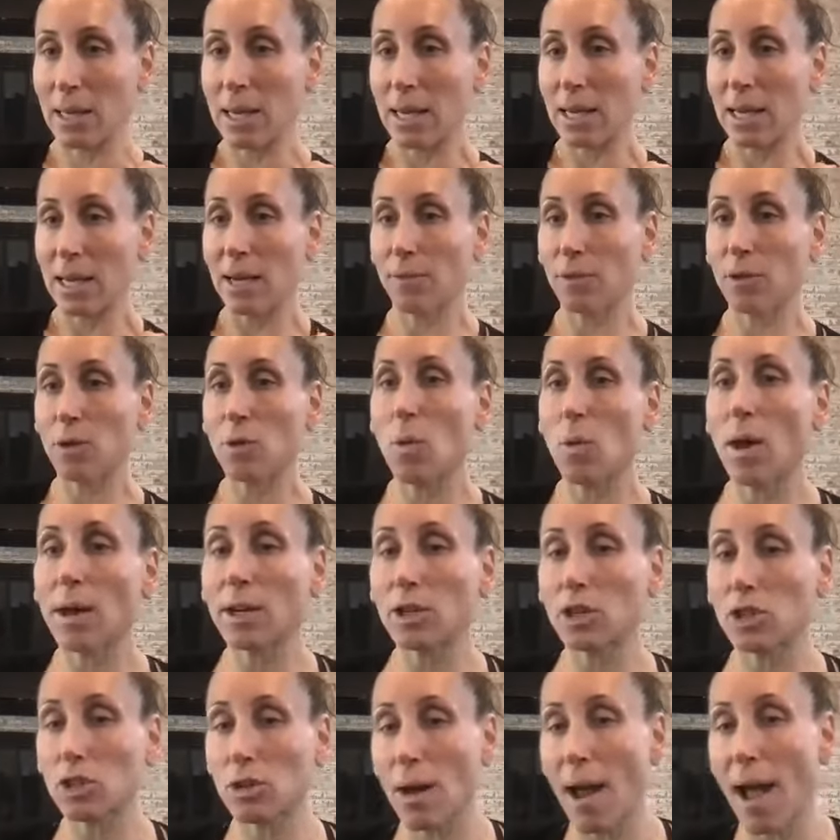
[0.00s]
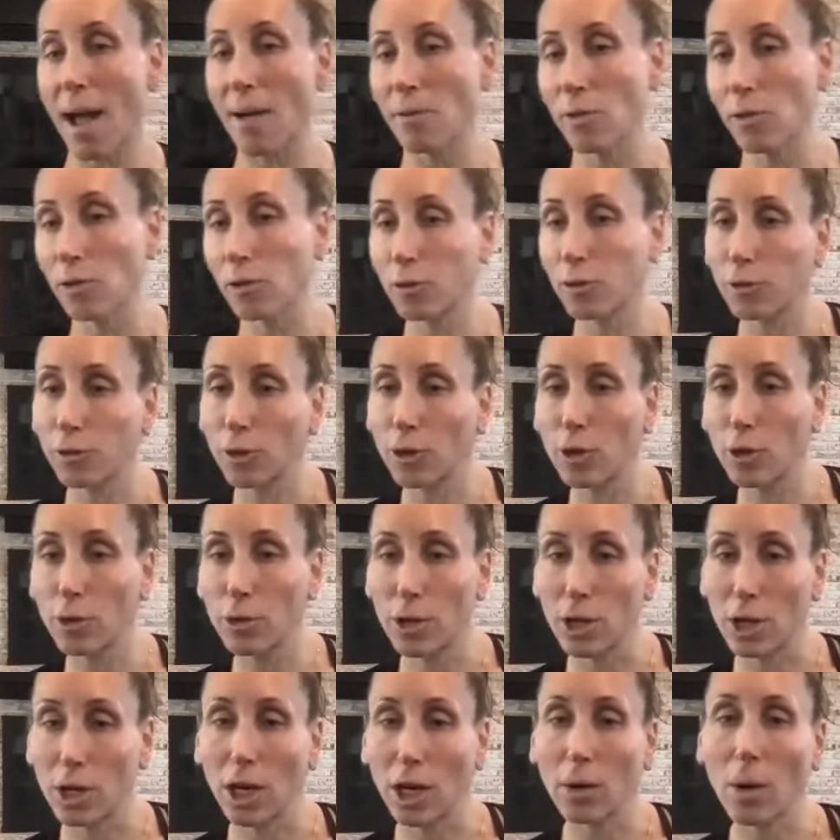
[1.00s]
If you want to travel
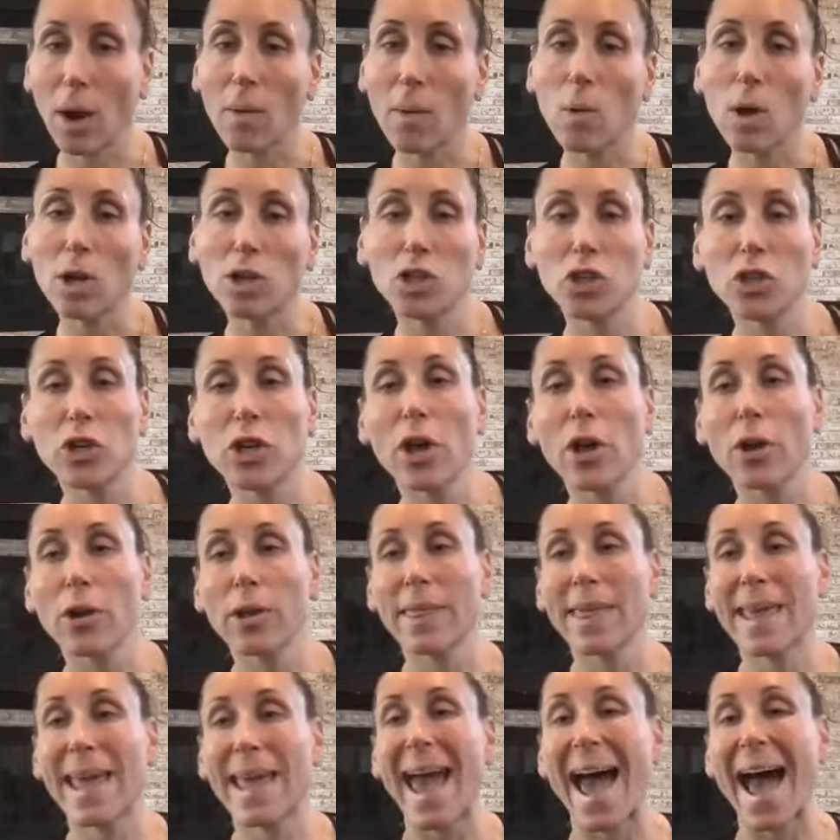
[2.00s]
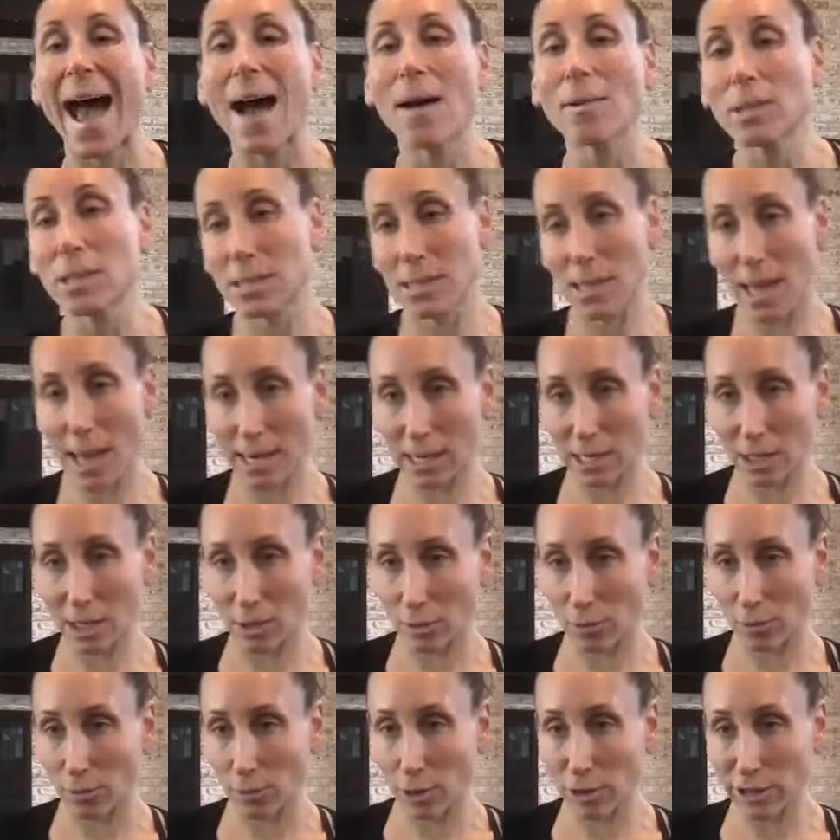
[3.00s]
further, I want you to go to the outside of
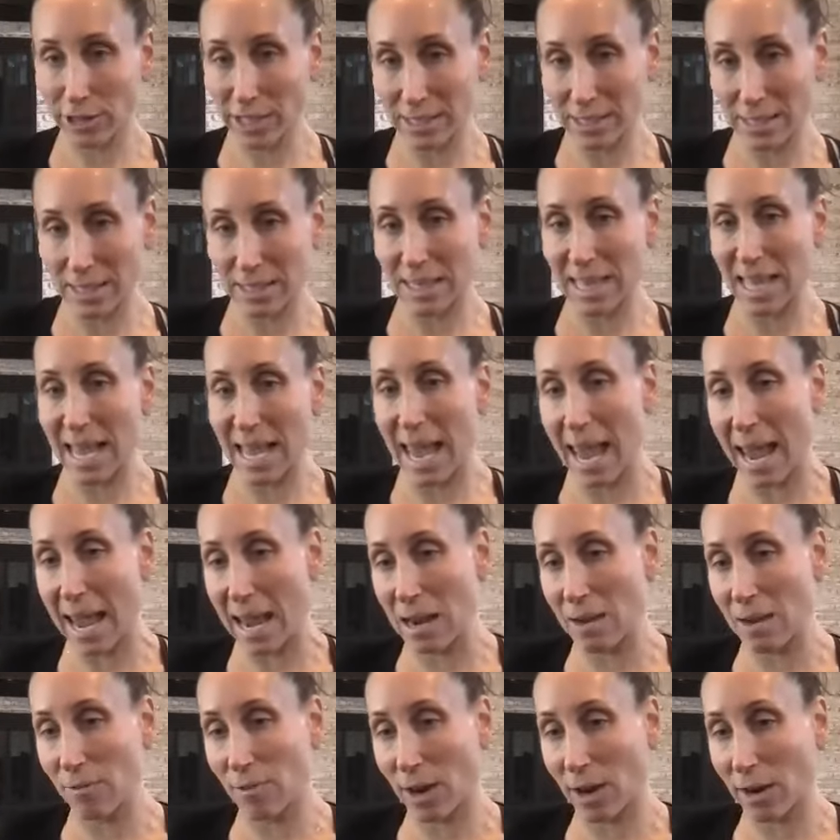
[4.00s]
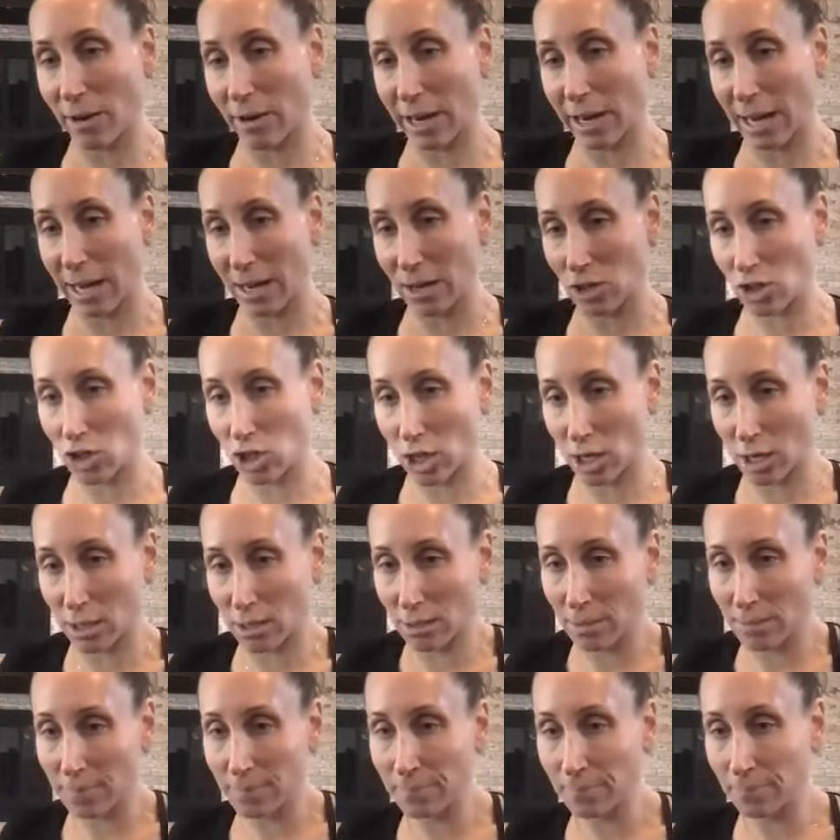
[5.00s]
your foot. This is the A
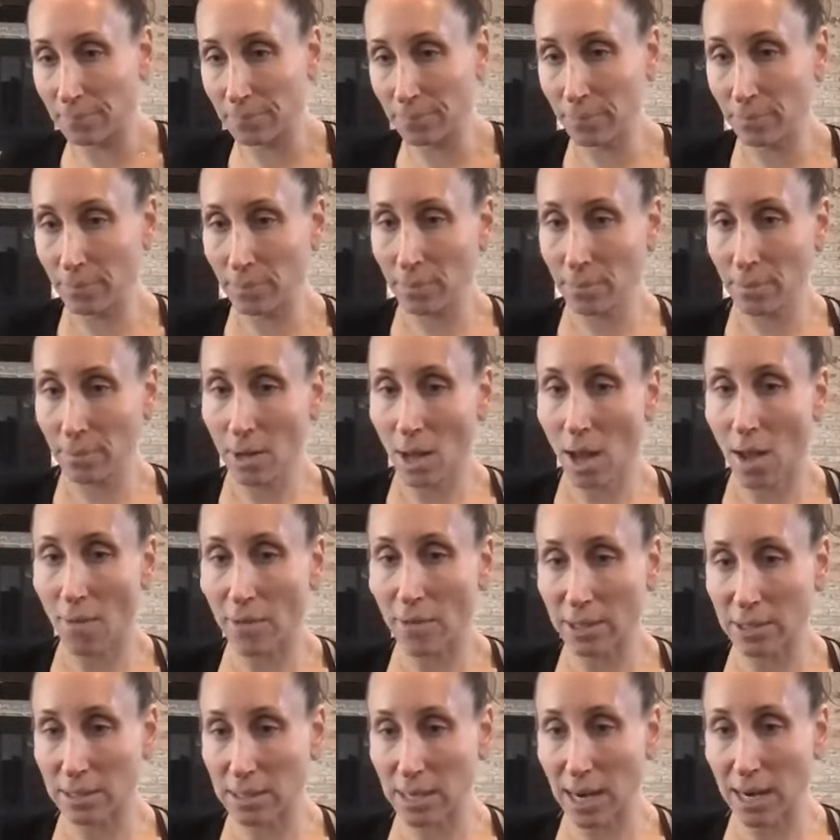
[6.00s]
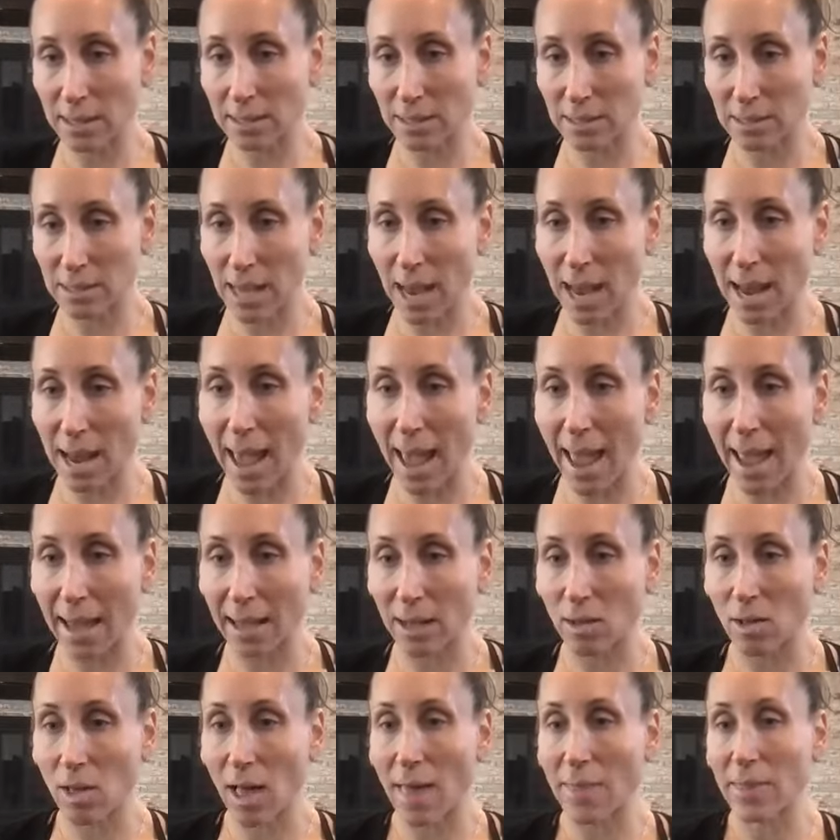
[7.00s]
variation of extended side
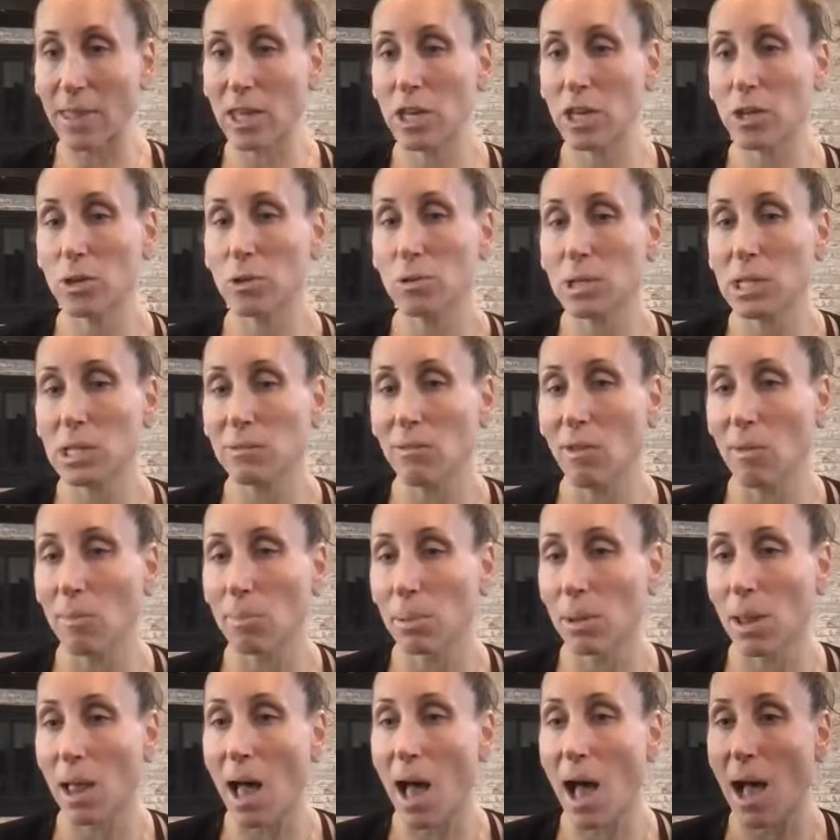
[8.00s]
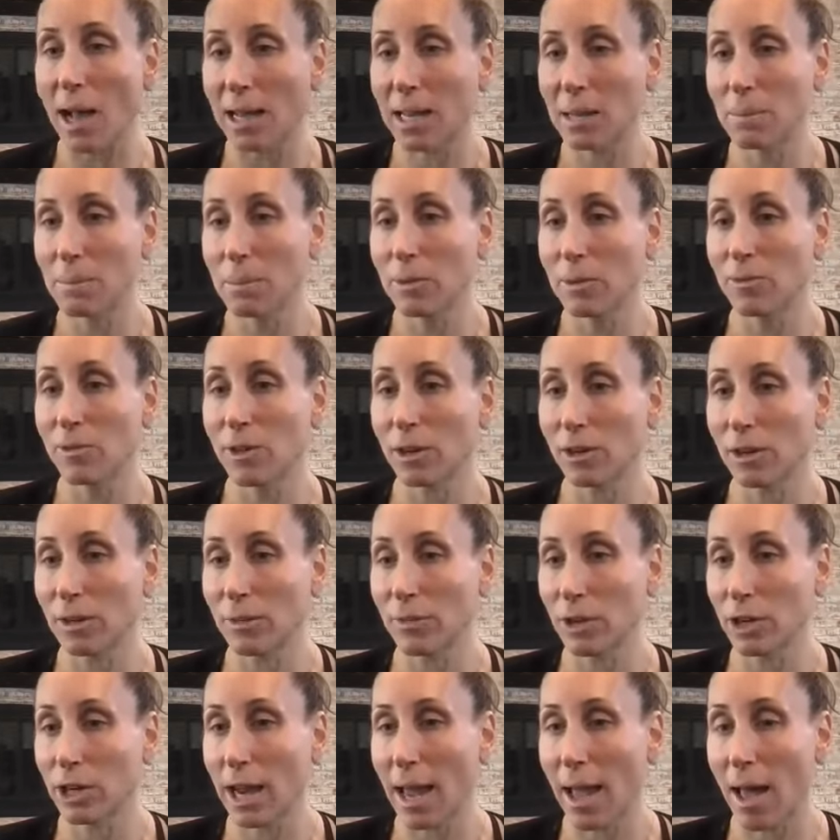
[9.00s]
angle. And the use of a block can be very,
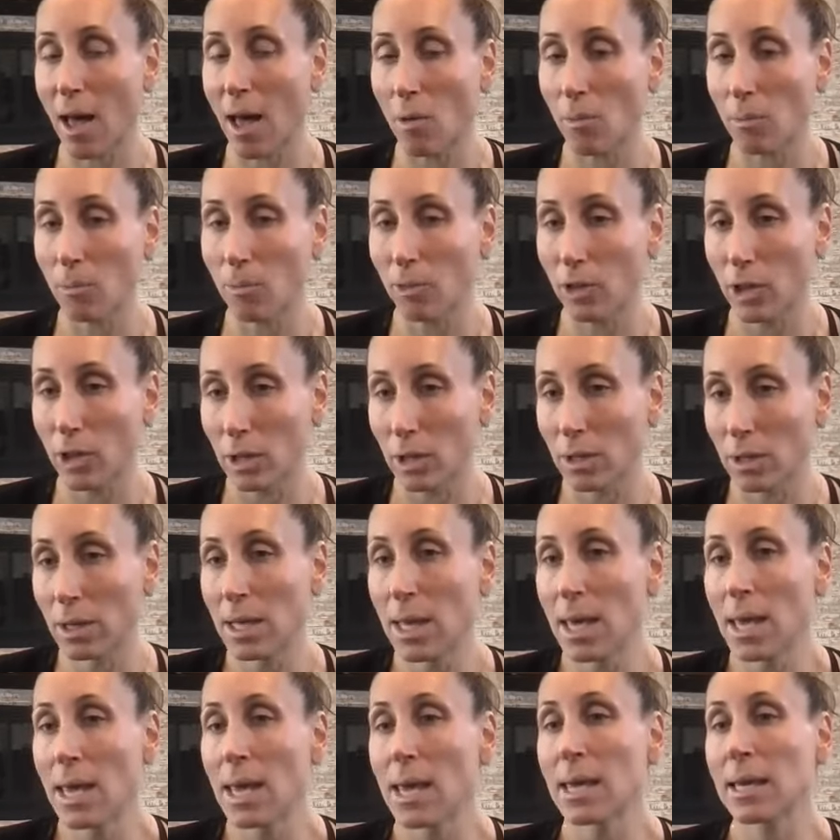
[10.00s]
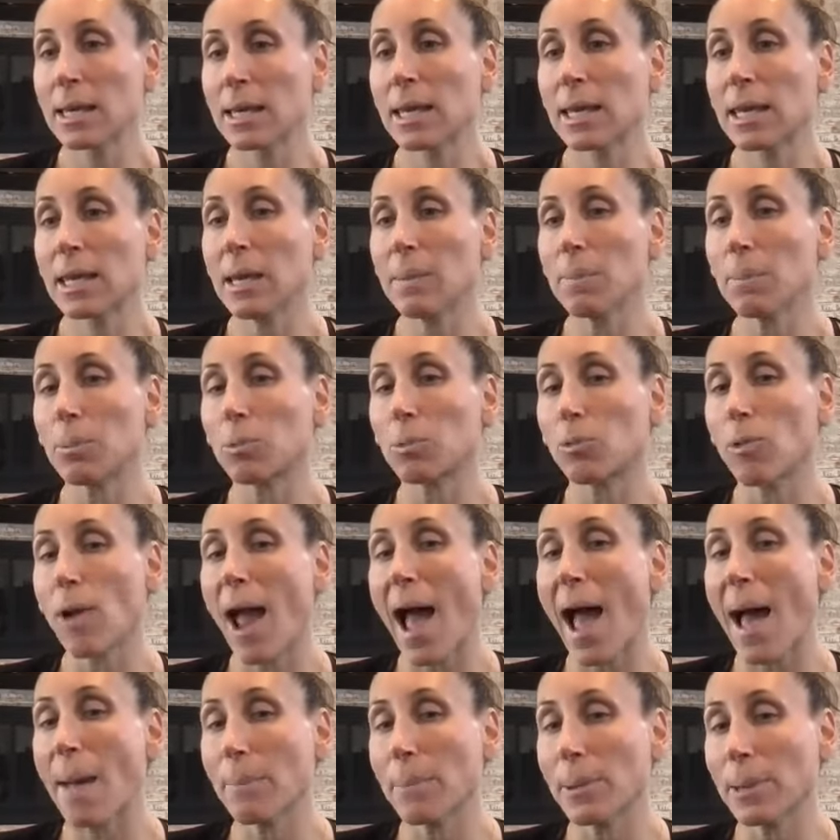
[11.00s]
very helpful. Keep
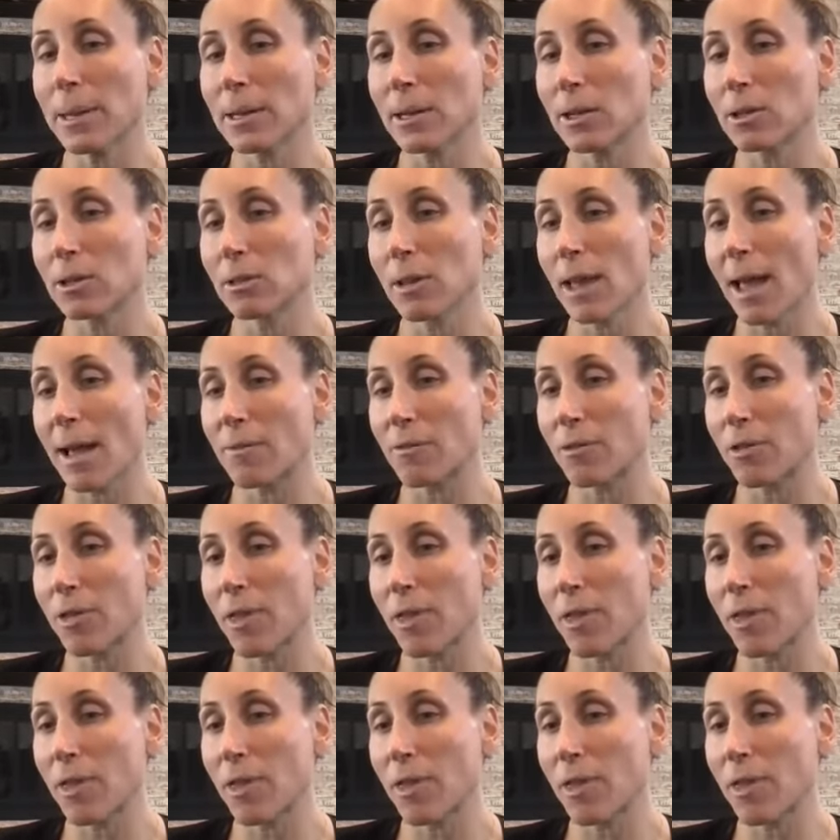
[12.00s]
wrapping your left